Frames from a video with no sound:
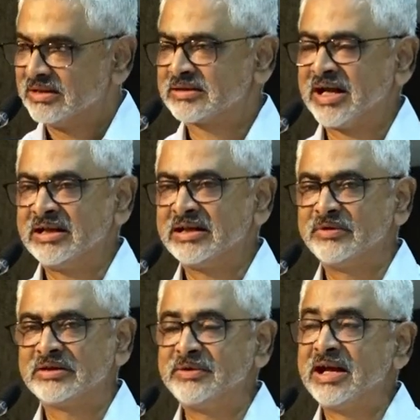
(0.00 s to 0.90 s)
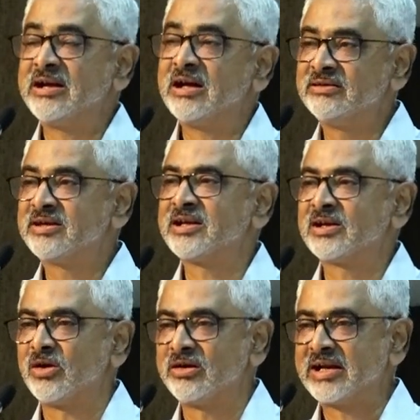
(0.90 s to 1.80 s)
starting with we had an
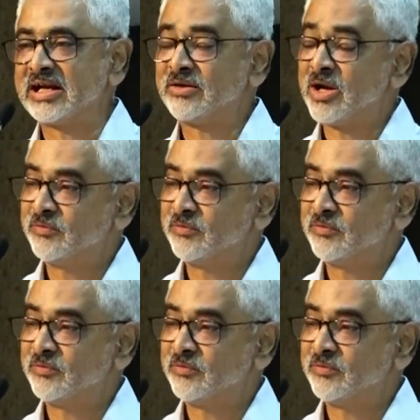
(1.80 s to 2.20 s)
unwritten contract.